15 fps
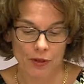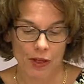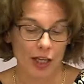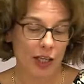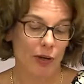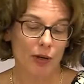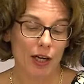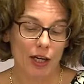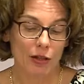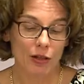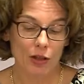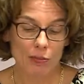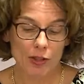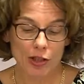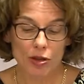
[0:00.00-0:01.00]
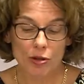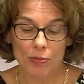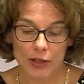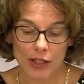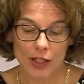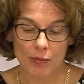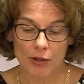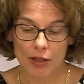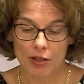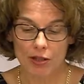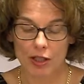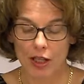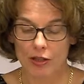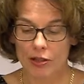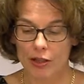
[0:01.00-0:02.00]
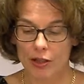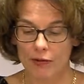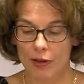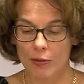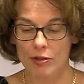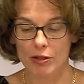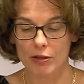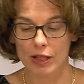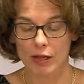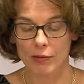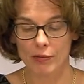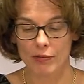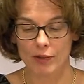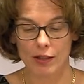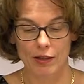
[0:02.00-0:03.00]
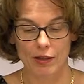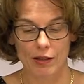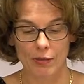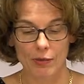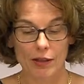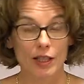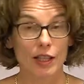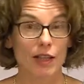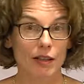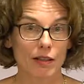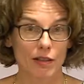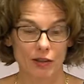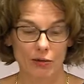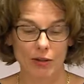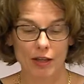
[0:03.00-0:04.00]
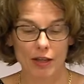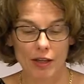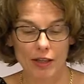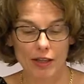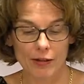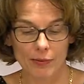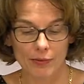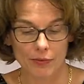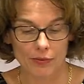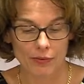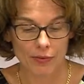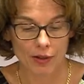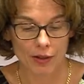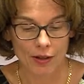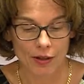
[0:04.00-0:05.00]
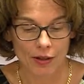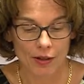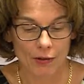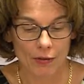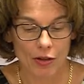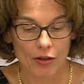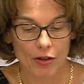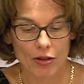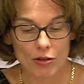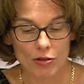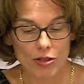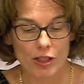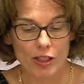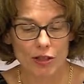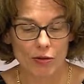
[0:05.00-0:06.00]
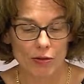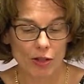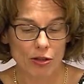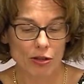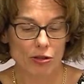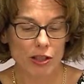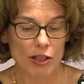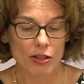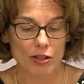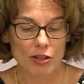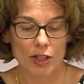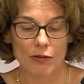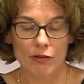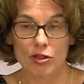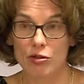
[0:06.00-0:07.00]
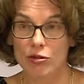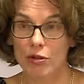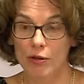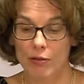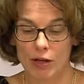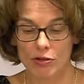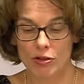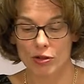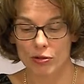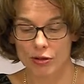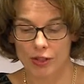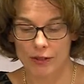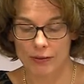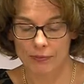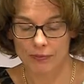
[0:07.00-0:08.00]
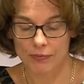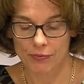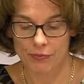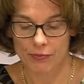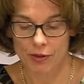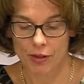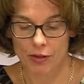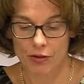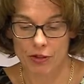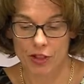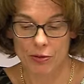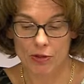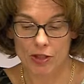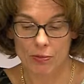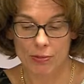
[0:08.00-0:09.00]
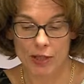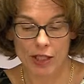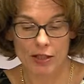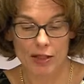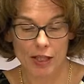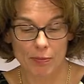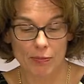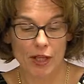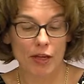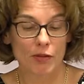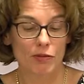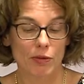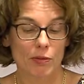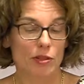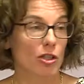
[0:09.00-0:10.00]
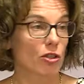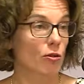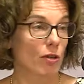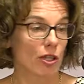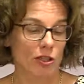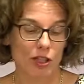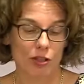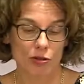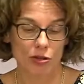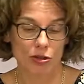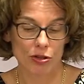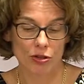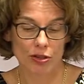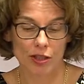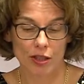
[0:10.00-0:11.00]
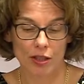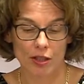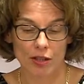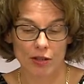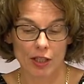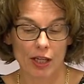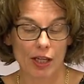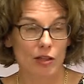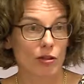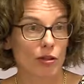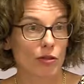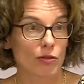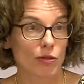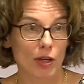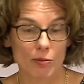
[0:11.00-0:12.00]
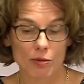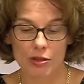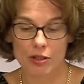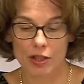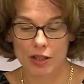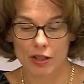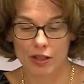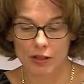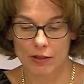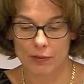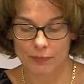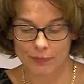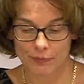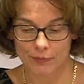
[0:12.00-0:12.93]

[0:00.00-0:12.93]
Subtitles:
Anyway, I couldn't be too picky, because outside of Amsterdam, in the Medina, as we call it, one usually doesn't have a shul around the corner. So this was a big step down from the situation in New Jersey that I had known for almost 10 years.